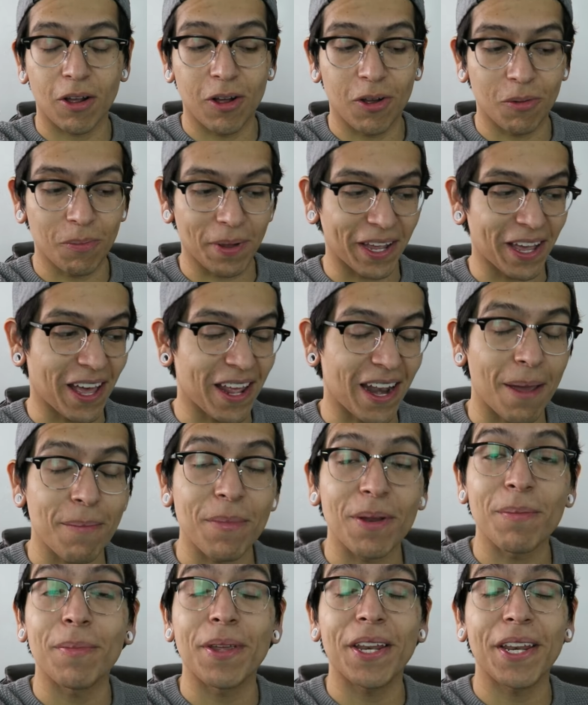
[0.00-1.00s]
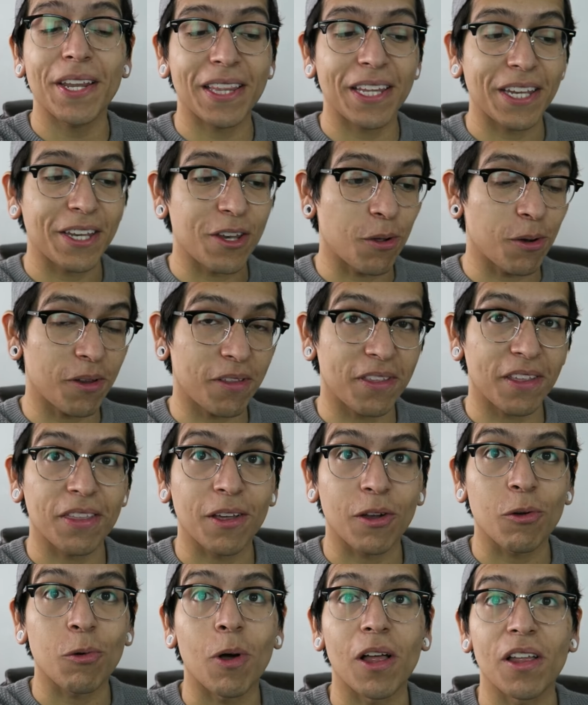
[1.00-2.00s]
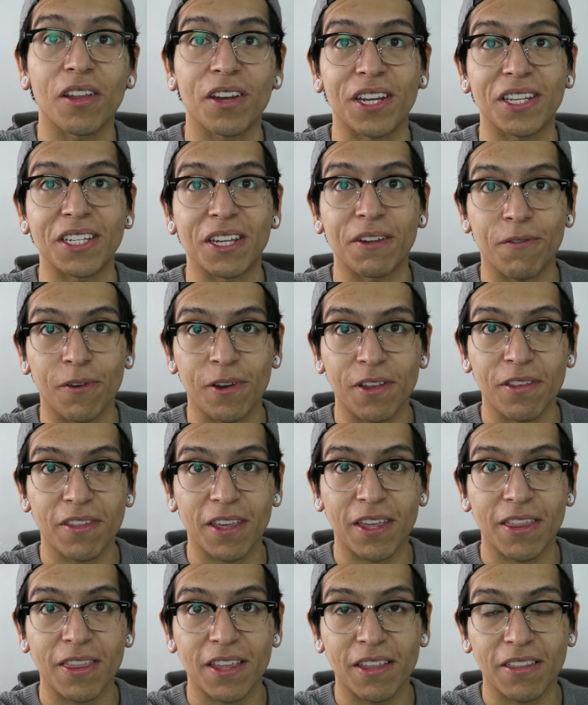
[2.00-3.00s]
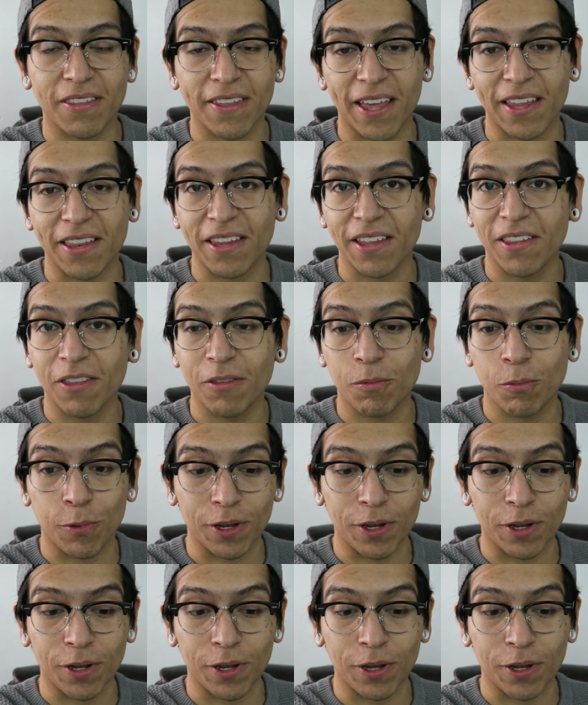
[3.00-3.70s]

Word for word: oh my god, I'm immediately noticing the quality difference in this and this is